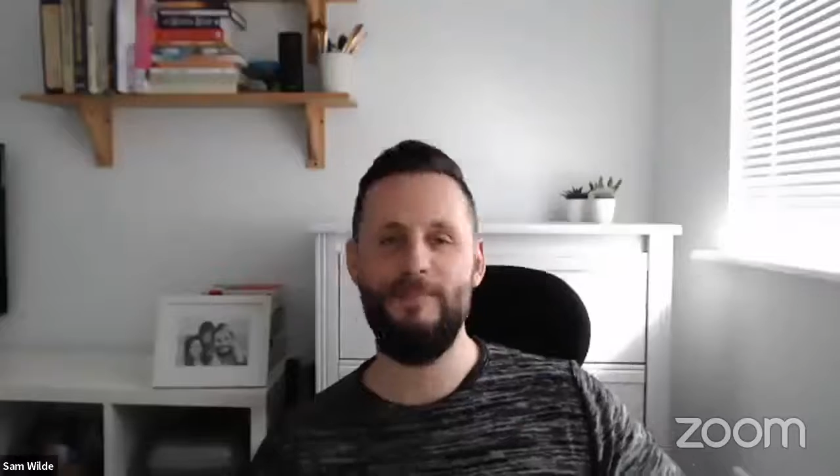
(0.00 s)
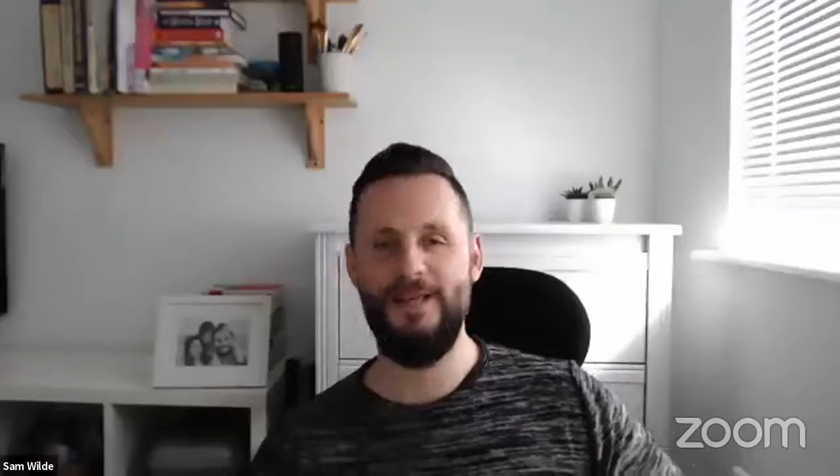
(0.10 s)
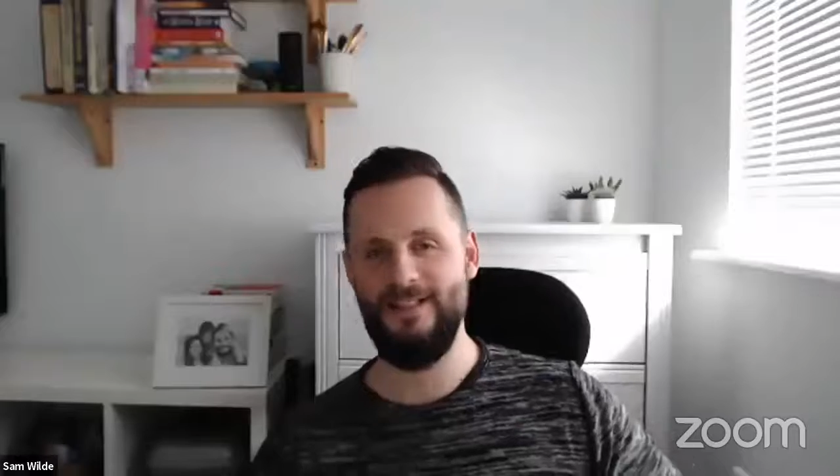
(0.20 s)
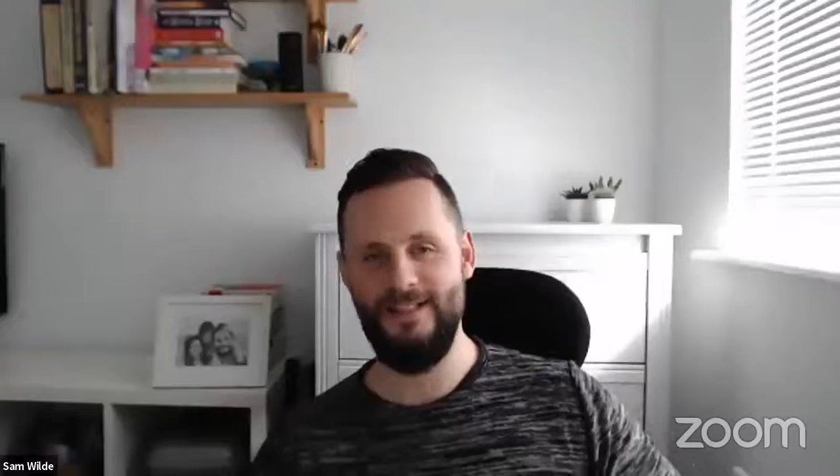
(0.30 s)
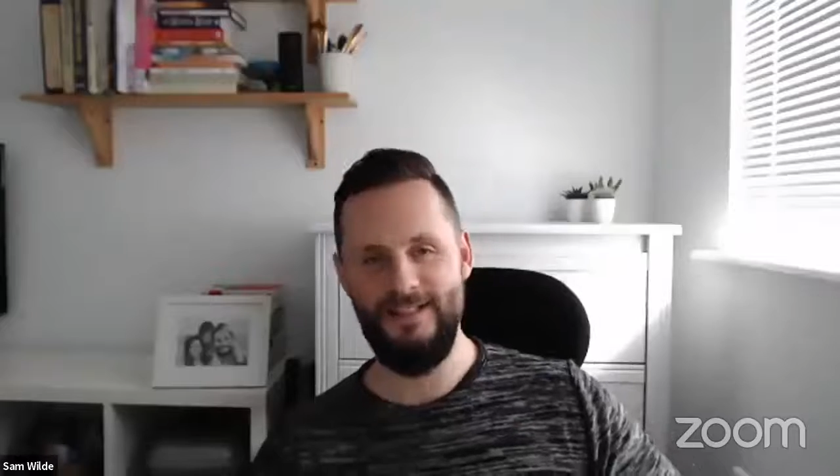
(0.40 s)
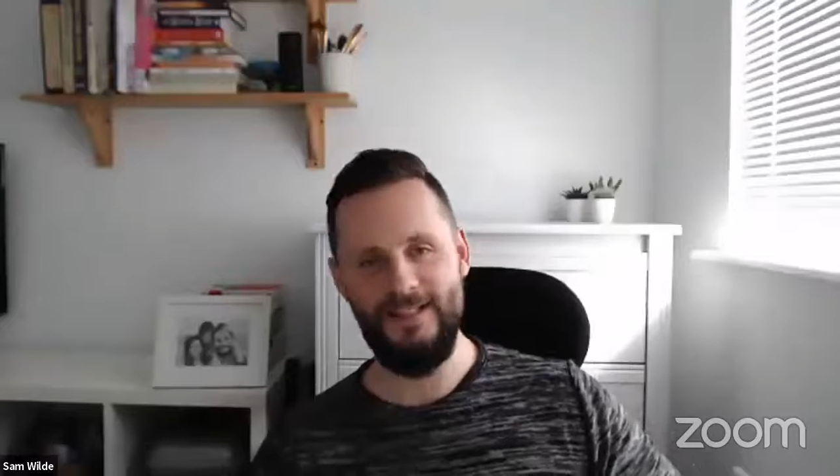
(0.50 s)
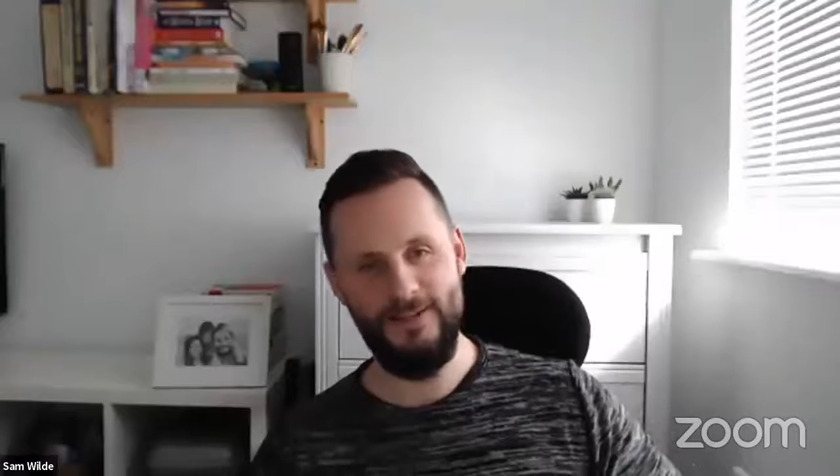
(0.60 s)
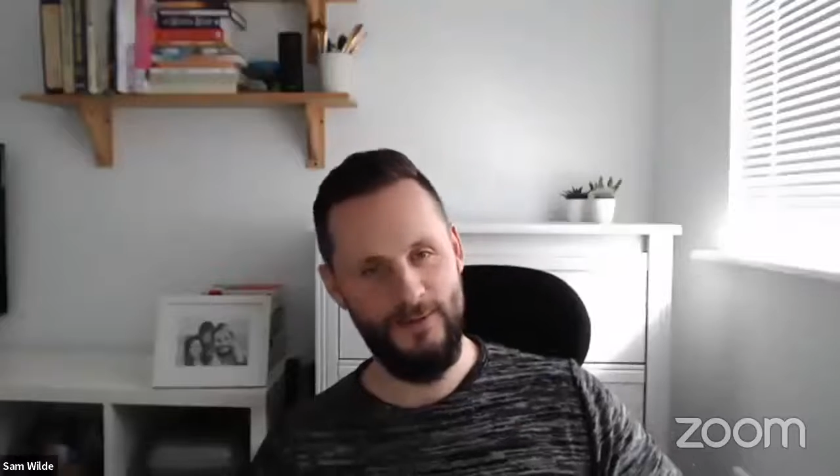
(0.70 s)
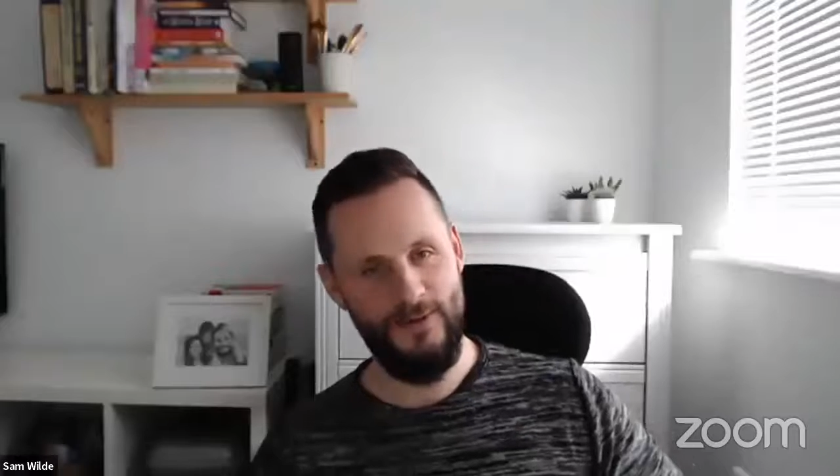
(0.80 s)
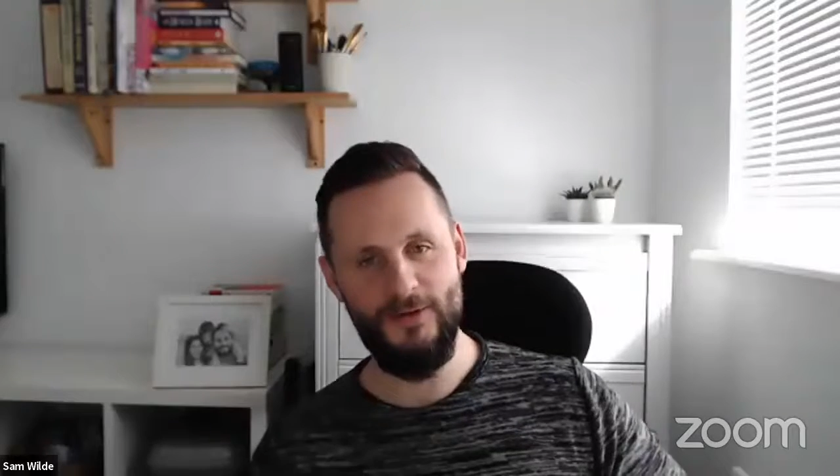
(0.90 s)
best to stick
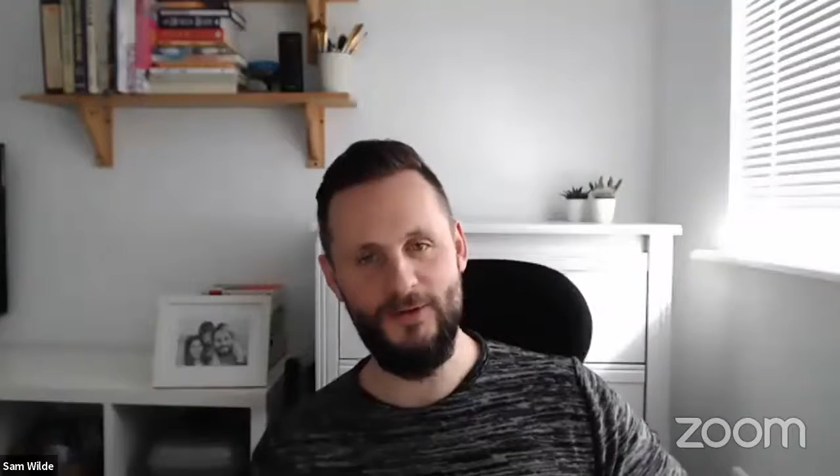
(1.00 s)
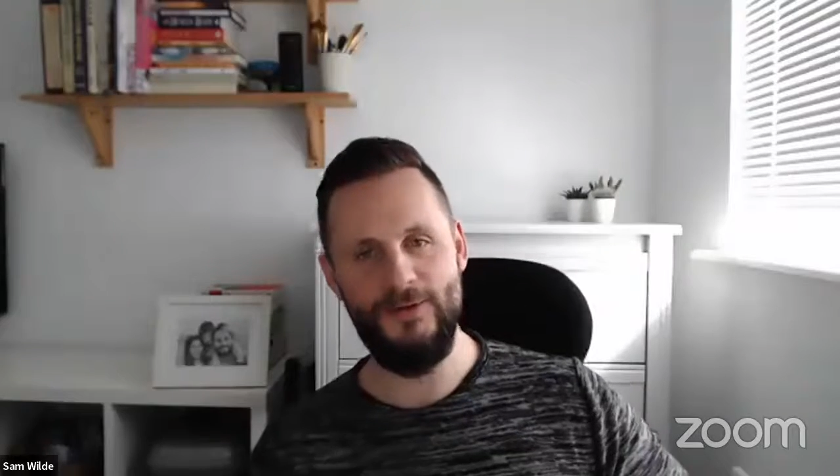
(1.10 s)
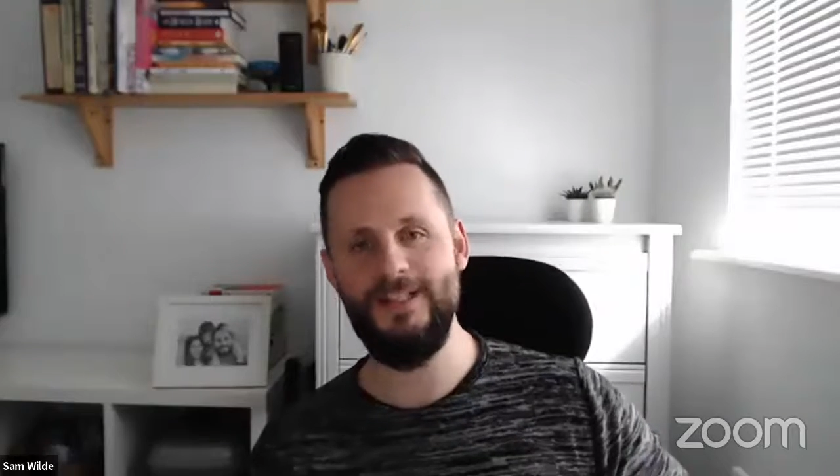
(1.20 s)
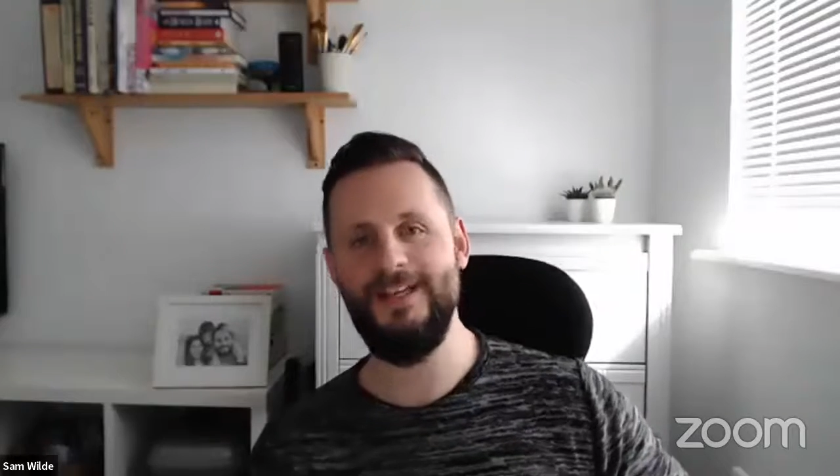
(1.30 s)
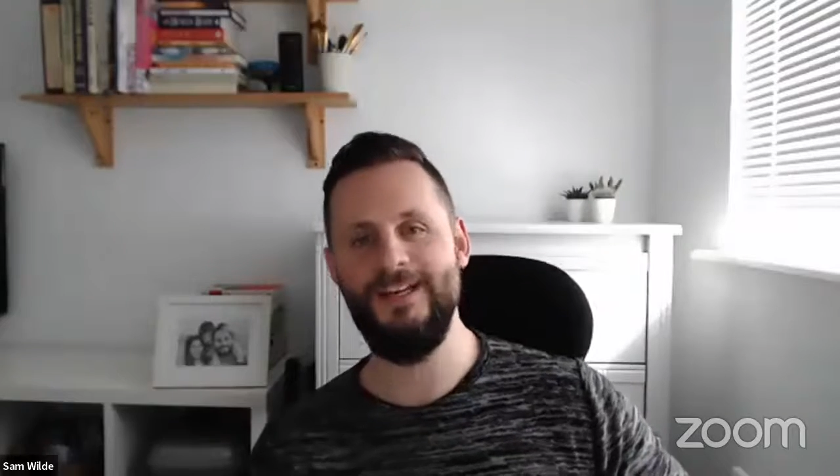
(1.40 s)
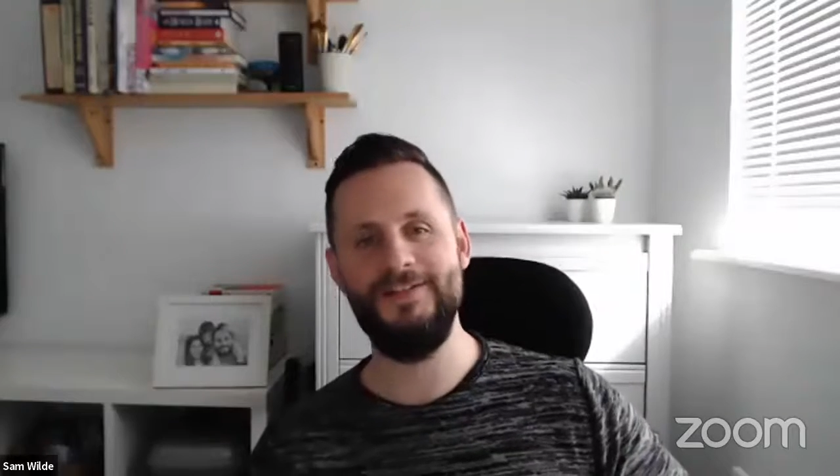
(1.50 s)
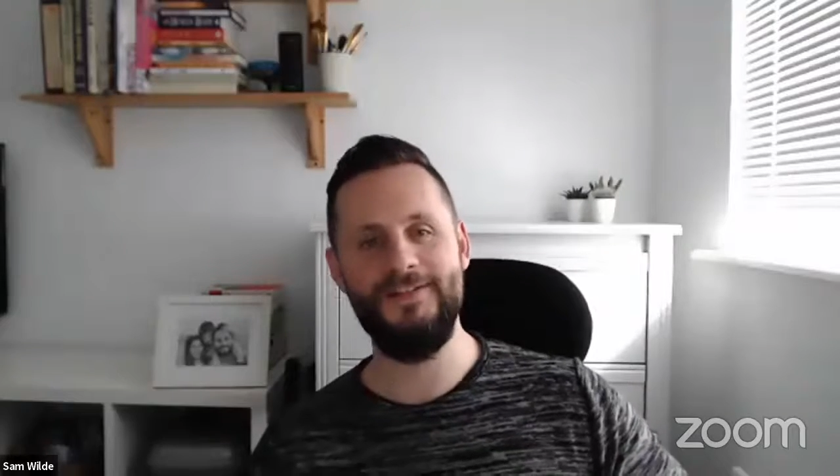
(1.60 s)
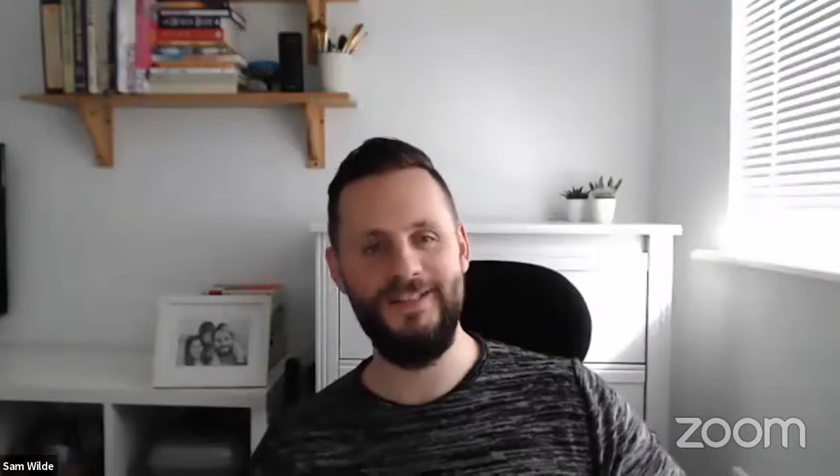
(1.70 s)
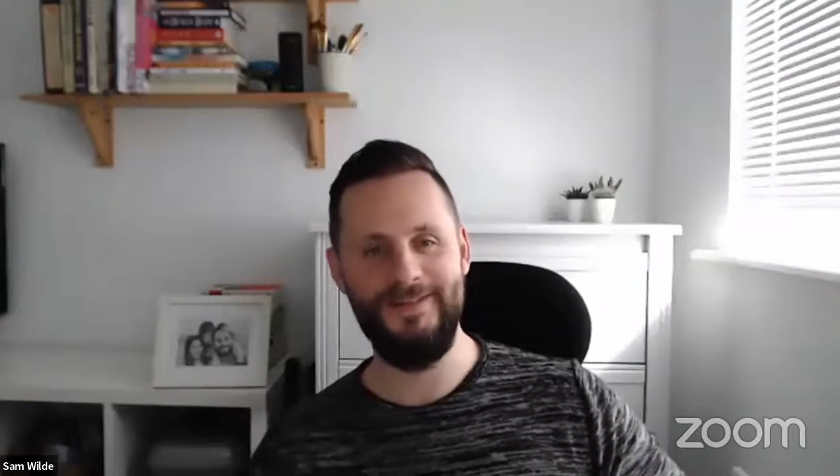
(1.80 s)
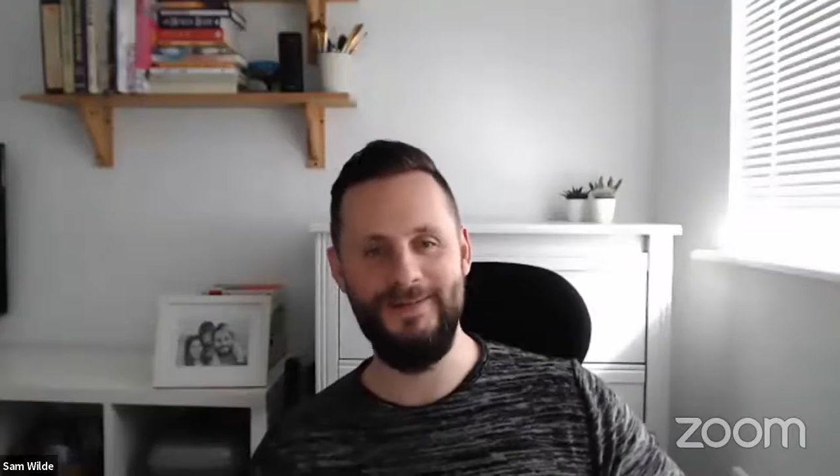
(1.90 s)
to our agreed
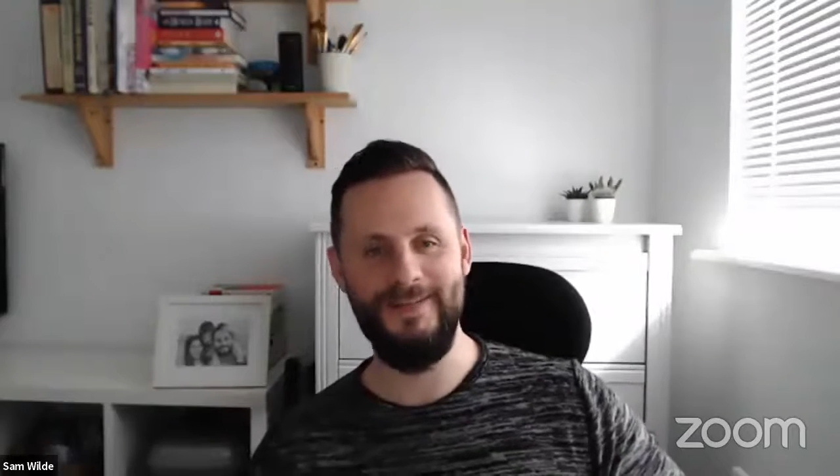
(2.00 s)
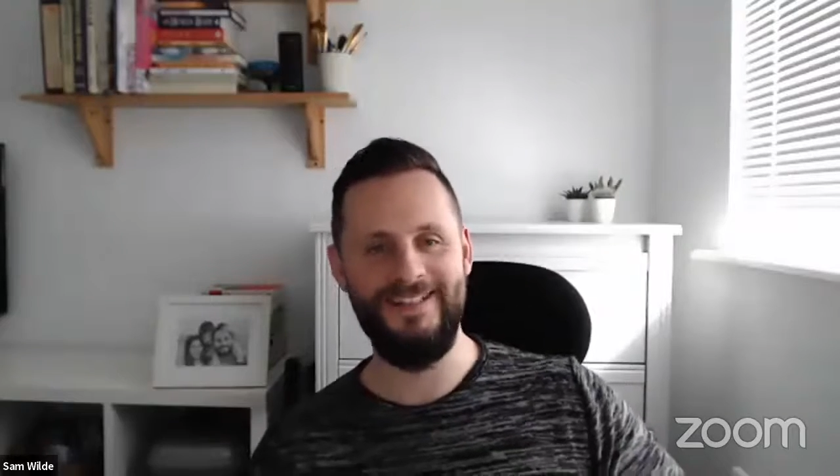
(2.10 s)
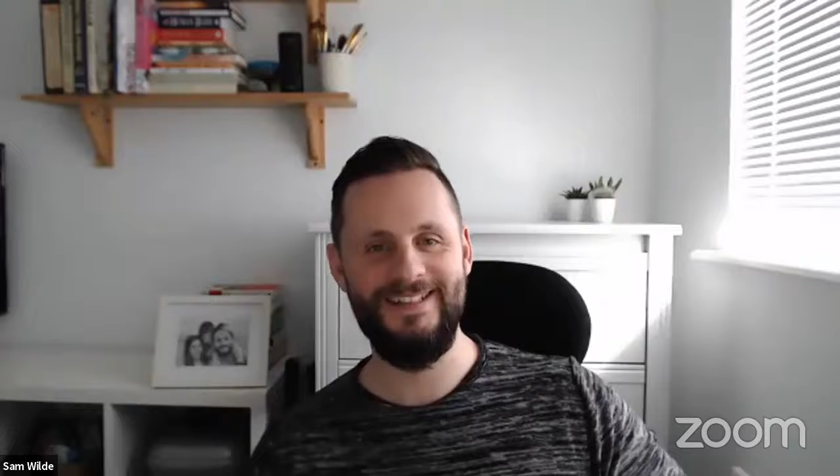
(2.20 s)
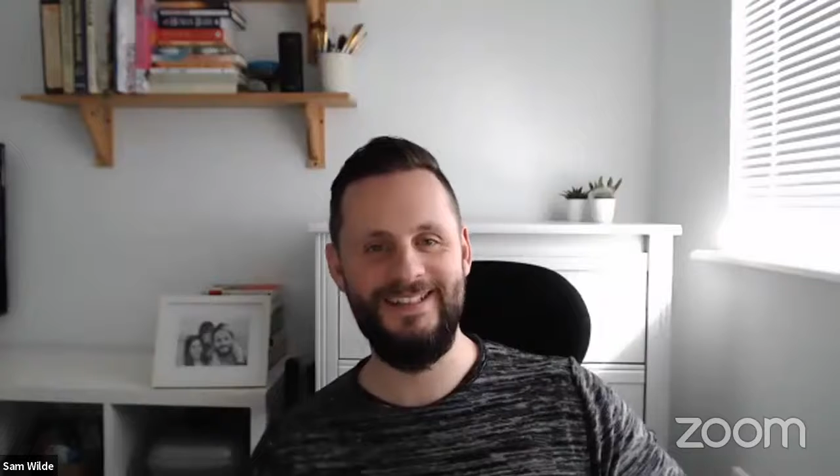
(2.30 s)
10-15 minutes.